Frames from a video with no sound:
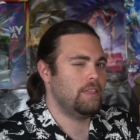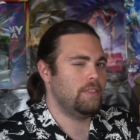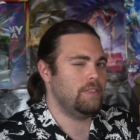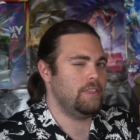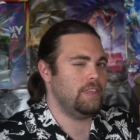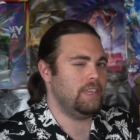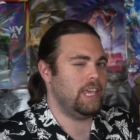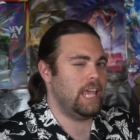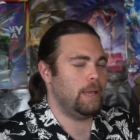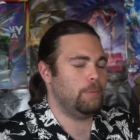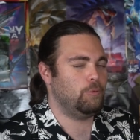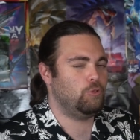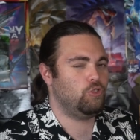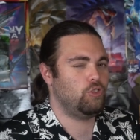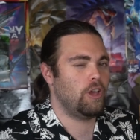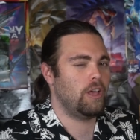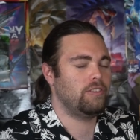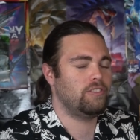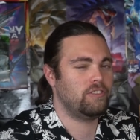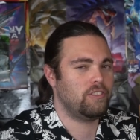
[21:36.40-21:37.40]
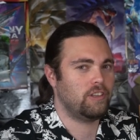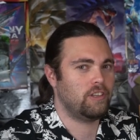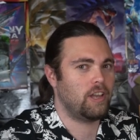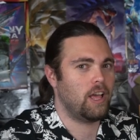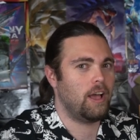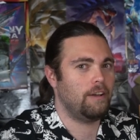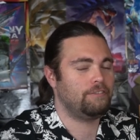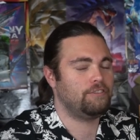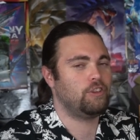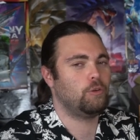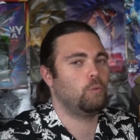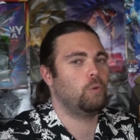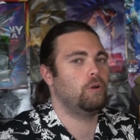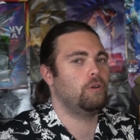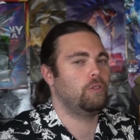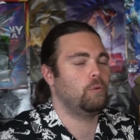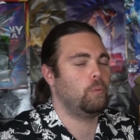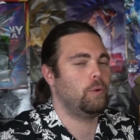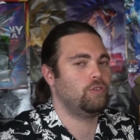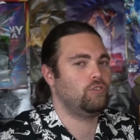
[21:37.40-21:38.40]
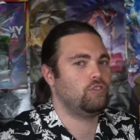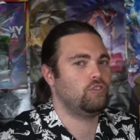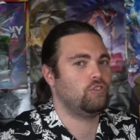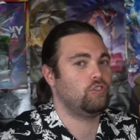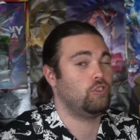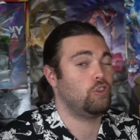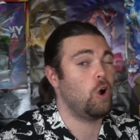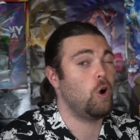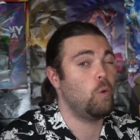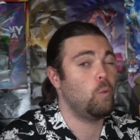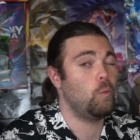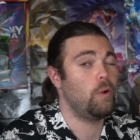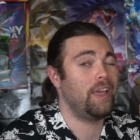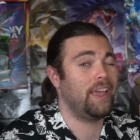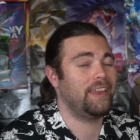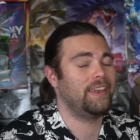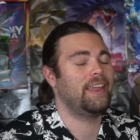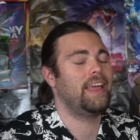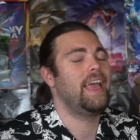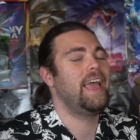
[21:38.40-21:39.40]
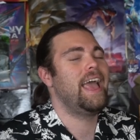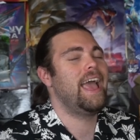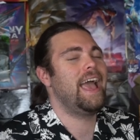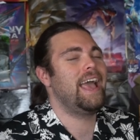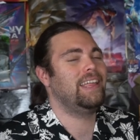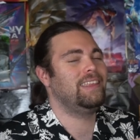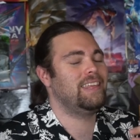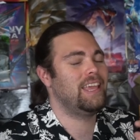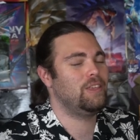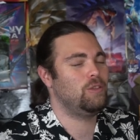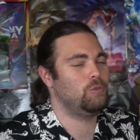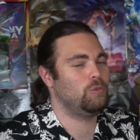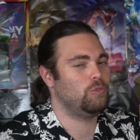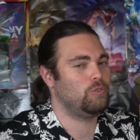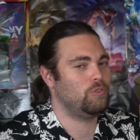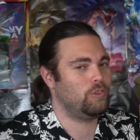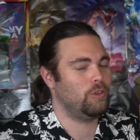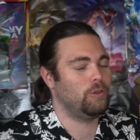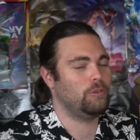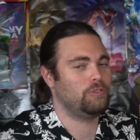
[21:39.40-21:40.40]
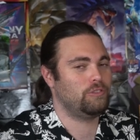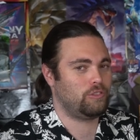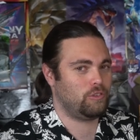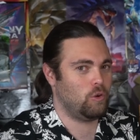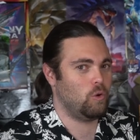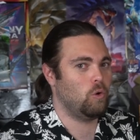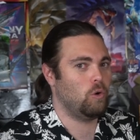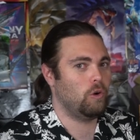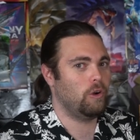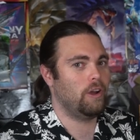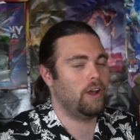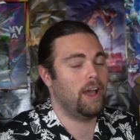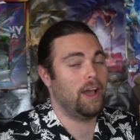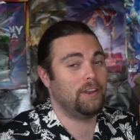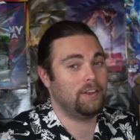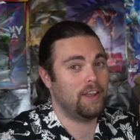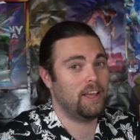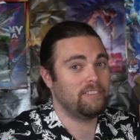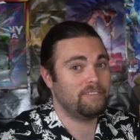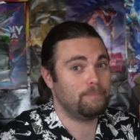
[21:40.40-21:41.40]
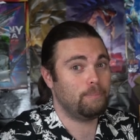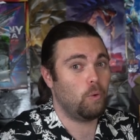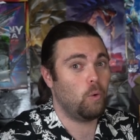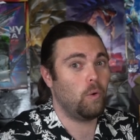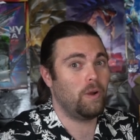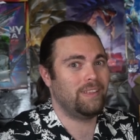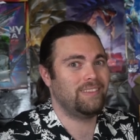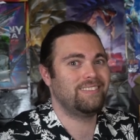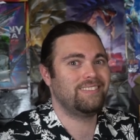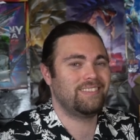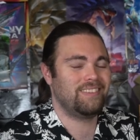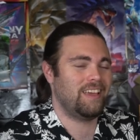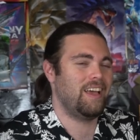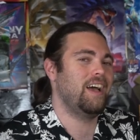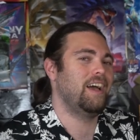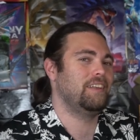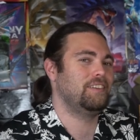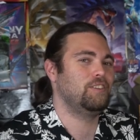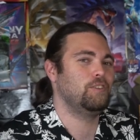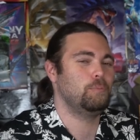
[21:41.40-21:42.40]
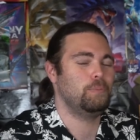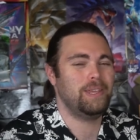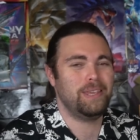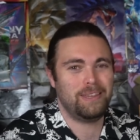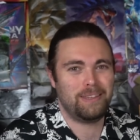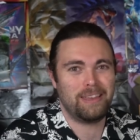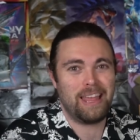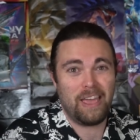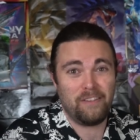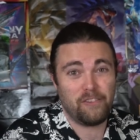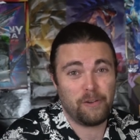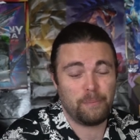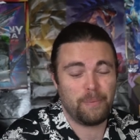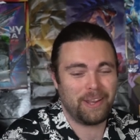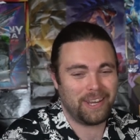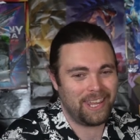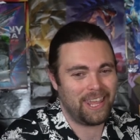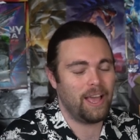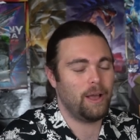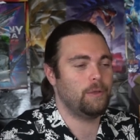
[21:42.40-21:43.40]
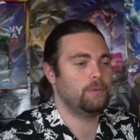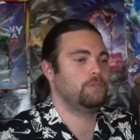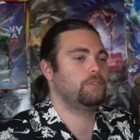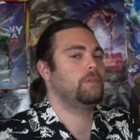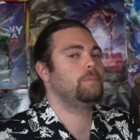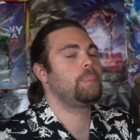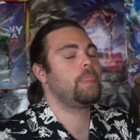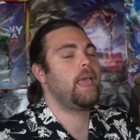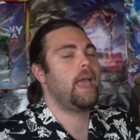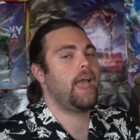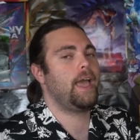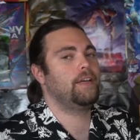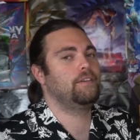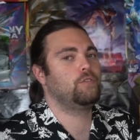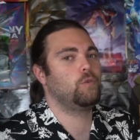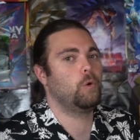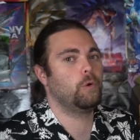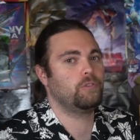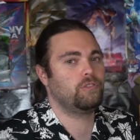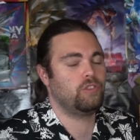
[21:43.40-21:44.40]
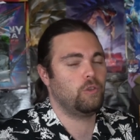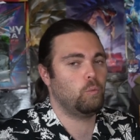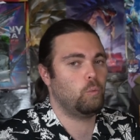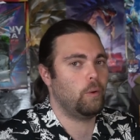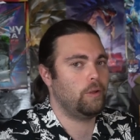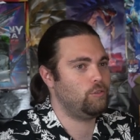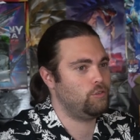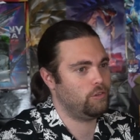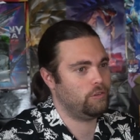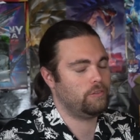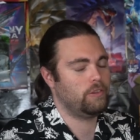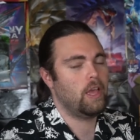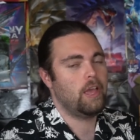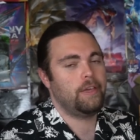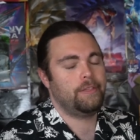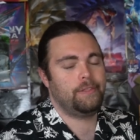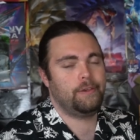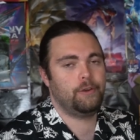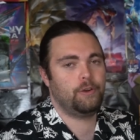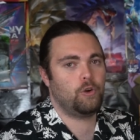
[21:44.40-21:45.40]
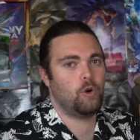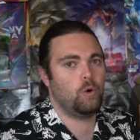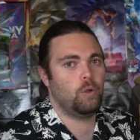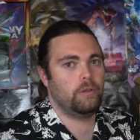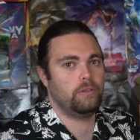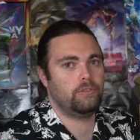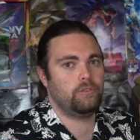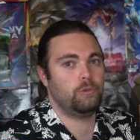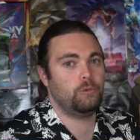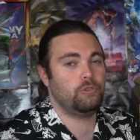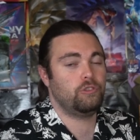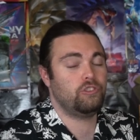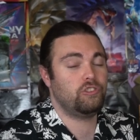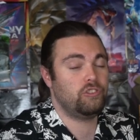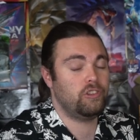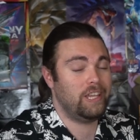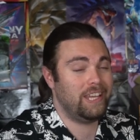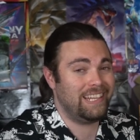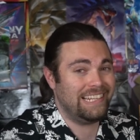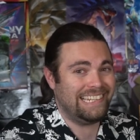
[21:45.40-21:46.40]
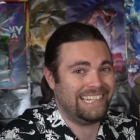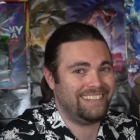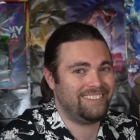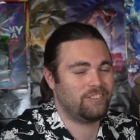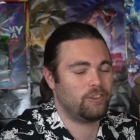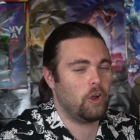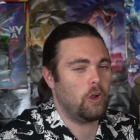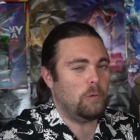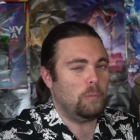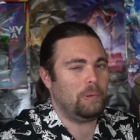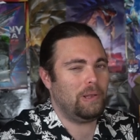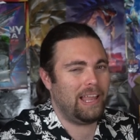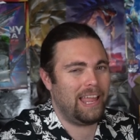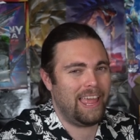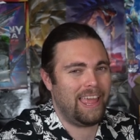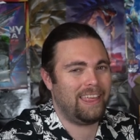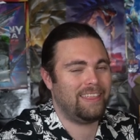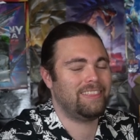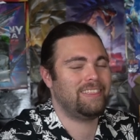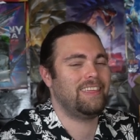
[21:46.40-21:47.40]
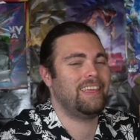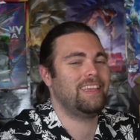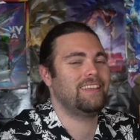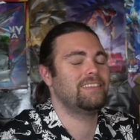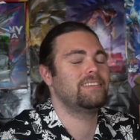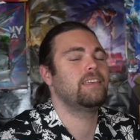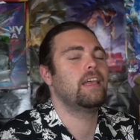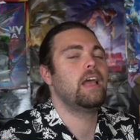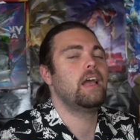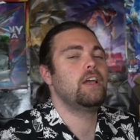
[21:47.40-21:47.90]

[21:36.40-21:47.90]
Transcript: the game just enough to where the witches don't win, and yet you still score enough points uh, to beat everybody else. And of course, the witches, their goal is to sneakily start playing things